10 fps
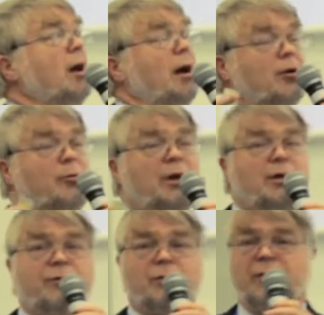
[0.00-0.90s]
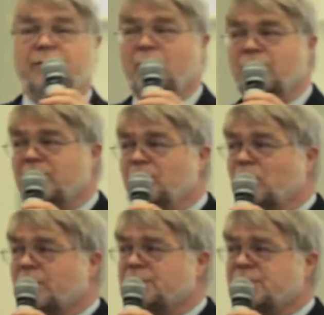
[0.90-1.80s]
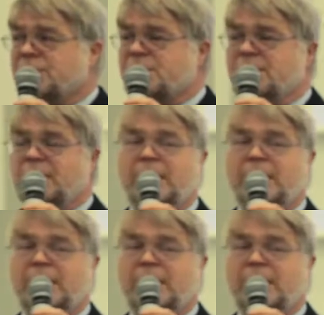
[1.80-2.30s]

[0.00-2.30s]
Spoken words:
I know many of you are involved in mortgages.